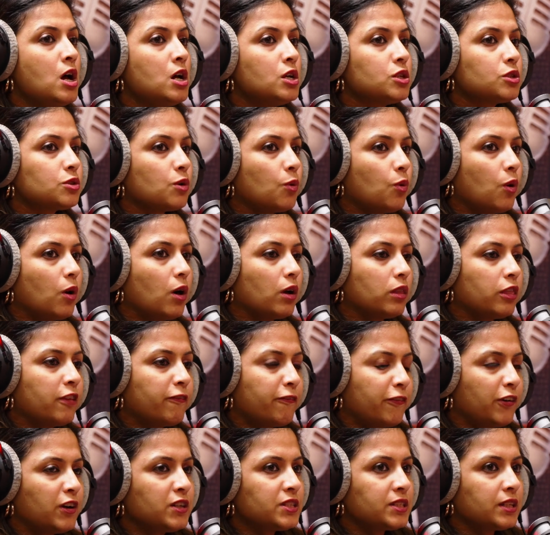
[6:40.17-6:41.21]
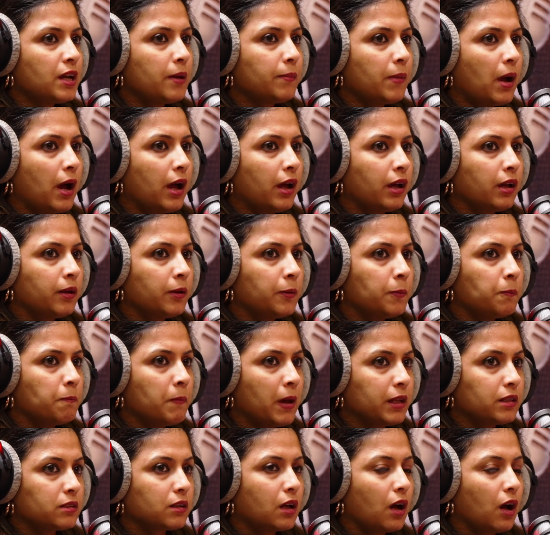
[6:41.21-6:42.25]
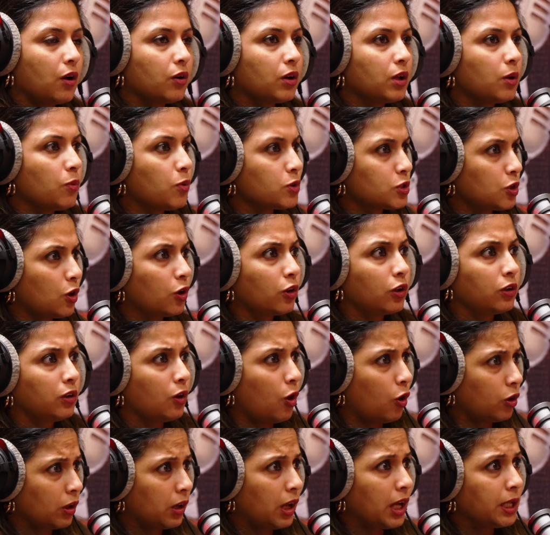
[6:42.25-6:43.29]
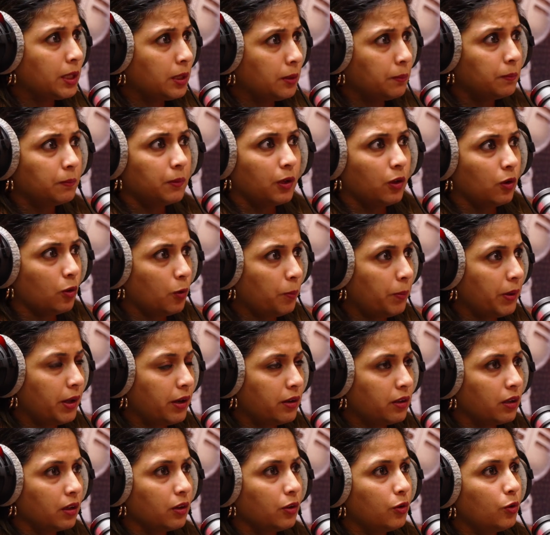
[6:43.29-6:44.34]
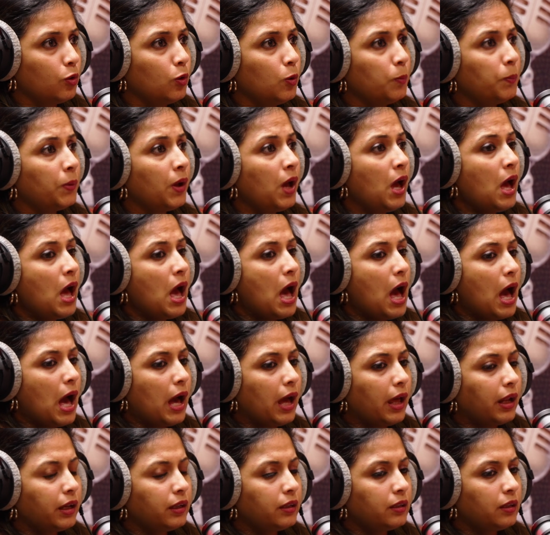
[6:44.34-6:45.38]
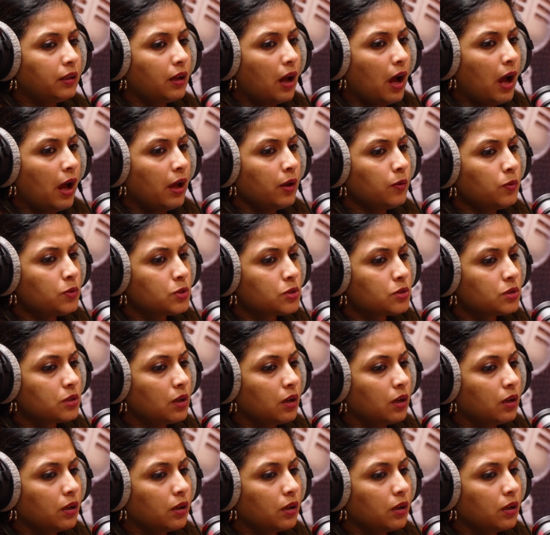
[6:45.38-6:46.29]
So the first time I met Gauri was on an online, parenting group, and I was